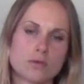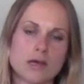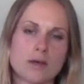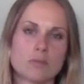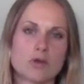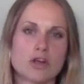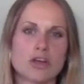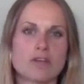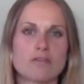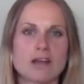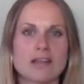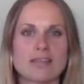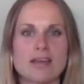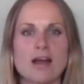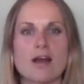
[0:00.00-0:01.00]
And we're good
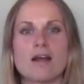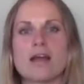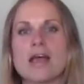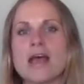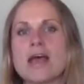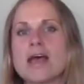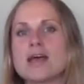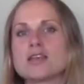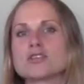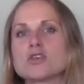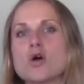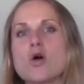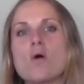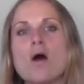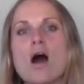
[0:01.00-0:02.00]
right there.
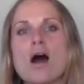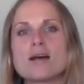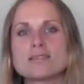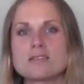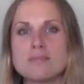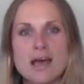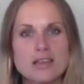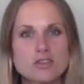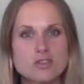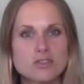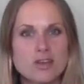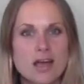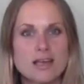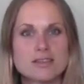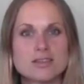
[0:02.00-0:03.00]
So awesome
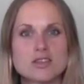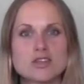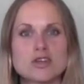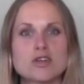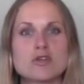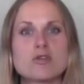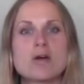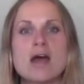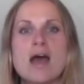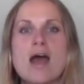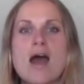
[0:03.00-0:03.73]
exercise to do